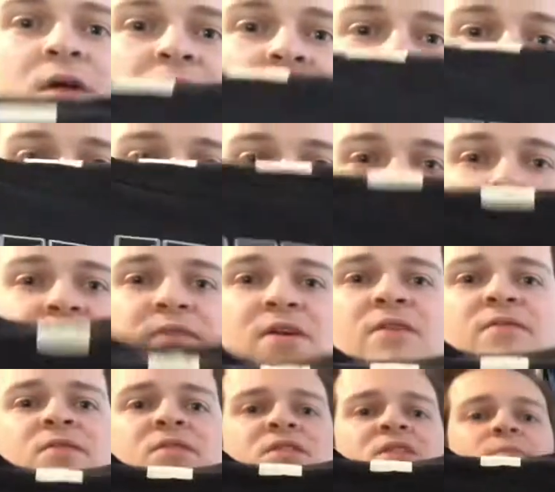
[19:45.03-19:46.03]
And if you
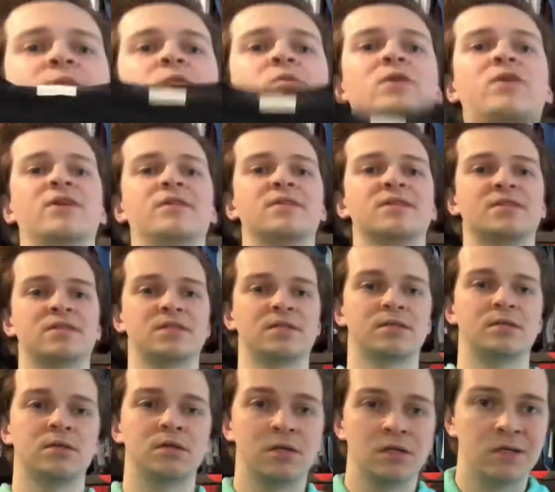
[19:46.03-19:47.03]
ever see me wearing this
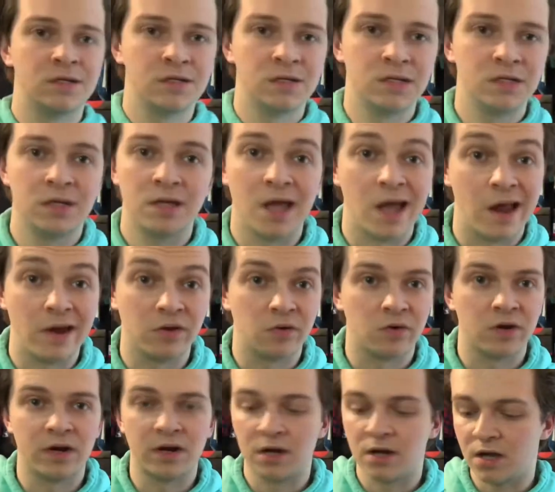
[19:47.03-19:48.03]

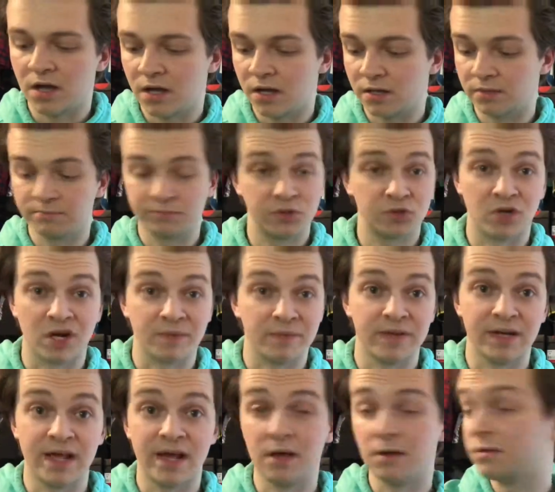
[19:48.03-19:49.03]
anywhere, strike me
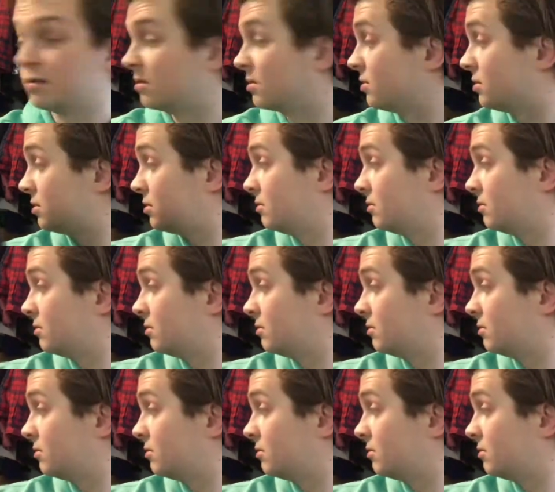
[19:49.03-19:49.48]
down, because